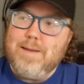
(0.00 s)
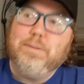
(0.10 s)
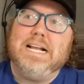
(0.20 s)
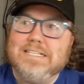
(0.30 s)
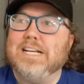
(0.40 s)
It
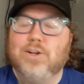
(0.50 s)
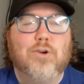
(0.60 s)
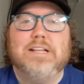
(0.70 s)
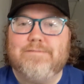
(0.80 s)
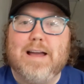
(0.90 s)
plays like an
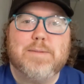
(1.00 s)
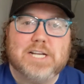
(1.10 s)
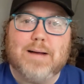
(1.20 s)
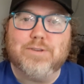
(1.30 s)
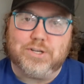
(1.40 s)
early
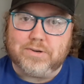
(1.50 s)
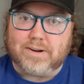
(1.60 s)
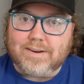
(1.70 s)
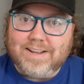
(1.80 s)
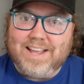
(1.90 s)
Famicom
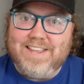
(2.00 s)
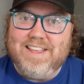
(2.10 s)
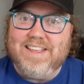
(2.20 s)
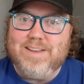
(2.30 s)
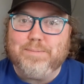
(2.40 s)
shooter.
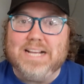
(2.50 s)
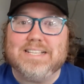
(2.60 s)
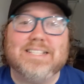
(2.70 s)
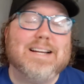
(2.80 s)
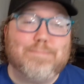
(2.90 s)
You play
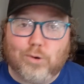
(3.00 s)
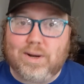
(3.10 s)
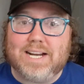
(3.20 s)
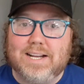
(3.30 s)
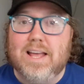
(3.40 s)
as a
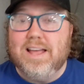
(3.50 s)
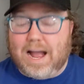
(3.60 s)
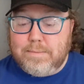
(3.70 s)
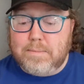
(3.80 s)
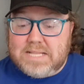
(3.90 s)
submarine.
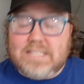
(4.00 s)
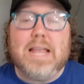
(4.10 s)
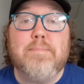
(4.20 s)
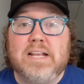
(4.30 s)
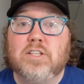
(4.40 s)
I remember this
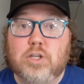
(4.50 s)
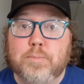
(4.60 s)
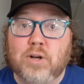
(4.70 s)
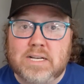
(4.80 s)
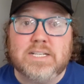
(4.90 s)
game being
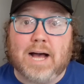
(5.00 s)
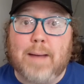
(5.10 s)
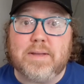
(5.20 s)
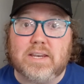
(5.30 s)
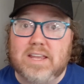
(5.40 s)
super
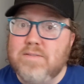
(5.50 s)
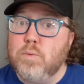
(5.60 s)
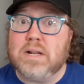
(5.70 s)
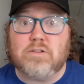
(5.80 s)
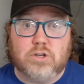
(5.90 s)
uncommon,
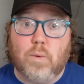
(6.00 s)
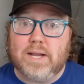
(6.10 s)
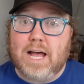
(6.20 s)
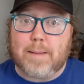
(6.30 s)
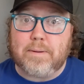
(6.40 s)
even when I was
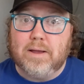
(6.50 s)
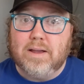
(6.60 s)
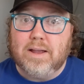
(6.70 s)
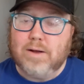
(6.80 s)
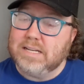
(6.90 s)
growing up.
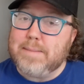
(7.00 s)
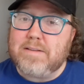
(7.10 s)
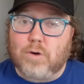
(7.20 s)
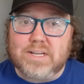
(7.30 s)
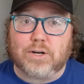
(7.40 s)
It was a game
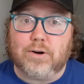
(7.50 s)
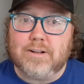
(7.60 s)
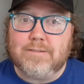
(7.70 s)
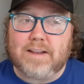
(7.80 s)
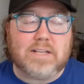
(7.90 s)
I've always
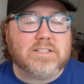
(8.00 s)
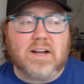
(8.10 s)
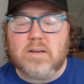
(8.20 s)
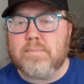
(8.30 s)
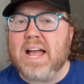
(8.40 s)
heard of, and I
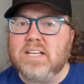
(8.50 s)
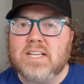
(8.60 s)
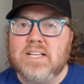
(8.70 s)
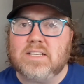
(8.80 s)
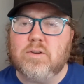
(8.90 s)
saw it in
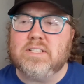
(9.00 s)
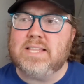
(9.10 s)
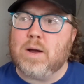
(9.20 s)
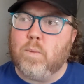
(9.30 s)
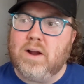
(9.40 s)
magazines, and it was
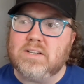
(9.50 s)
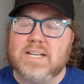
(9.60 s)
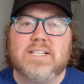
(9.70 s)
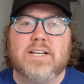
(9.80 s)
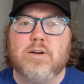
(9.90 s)
in that
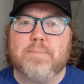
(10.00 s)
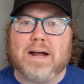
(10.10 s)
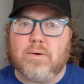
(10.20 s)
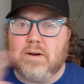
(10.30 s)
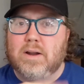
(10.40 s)
weird Nintendo
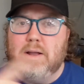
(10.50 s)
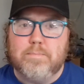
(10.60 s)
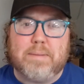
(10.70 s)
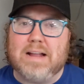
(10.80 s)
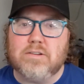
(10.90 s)
Power
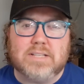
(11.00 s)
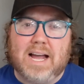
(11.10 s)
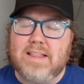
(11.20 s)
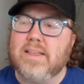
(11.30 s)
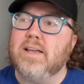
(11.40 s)
buyer's
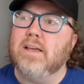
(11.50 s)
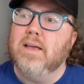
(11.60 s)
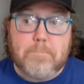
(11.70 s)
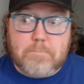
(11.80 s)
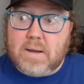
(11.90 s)
guide thing,
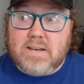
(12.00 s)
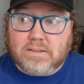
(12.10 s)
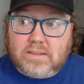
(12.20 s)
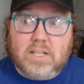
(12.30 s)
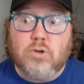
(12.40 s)
but
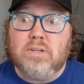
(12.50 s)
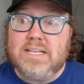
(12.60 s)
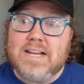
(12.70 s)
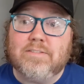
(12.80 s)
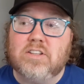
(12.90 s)

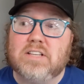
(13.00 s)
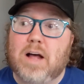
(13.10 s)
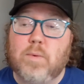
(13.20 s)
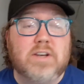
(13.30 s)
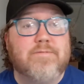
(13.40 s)
literally never
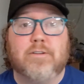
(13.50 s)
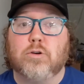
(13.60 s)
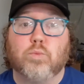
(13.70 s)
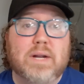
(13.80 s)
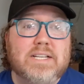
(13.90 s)
saw one
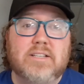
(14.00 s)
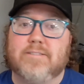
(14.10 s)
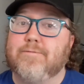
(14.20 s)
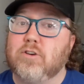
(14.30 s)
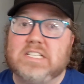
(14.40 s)
for rent,
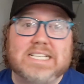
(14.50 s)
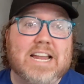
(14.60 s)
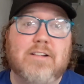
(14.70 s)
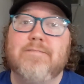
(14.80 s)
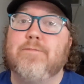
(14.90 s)
for
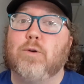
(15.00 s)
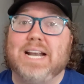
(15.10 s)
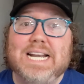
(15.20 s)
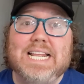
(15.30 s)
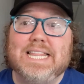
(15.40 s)
sale, for
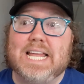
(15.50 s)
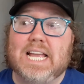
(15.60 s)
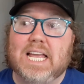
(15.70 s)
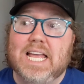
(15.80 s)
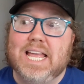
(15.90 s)

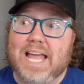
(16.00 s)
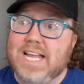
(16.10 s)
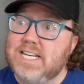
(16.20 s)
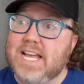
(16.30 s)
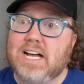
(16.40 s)
anything
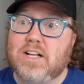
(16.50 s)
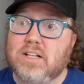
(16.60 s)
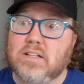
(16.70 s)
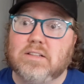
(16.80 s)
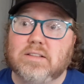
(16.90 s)

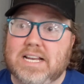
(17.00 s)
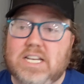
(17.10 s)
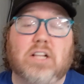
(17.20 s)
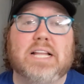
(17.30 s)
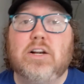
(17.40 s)
until
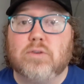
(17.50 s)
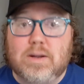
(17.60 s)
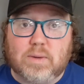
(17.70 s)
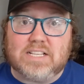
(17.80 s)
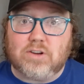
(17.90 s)
until later
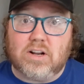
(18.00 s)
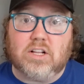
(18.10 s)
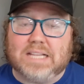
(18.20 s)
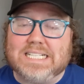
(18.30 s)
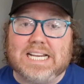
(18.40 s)
on when I
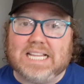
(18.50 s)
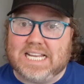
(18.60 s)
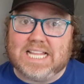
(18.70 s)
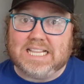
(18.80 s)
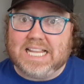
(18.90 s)
started collecting,
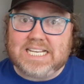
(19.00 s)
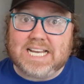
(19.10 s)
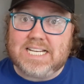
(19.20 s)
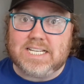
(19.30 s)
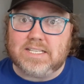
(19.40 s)
like in the late
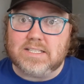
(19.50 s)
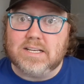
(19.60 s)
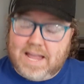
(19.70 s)
nineties.